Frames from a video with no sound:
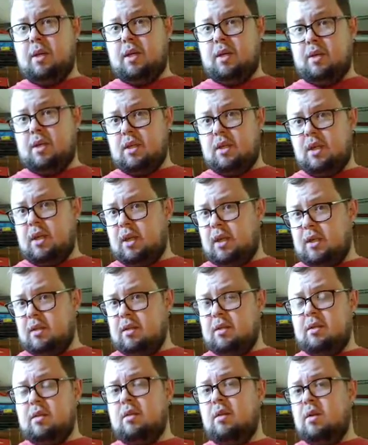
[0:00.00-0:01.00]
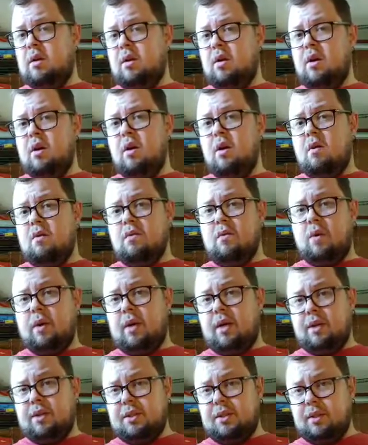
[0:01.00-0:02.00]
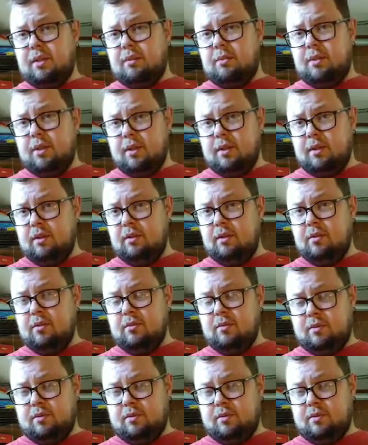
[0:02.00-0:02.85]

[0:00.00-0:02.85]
plexiglass for a shield build,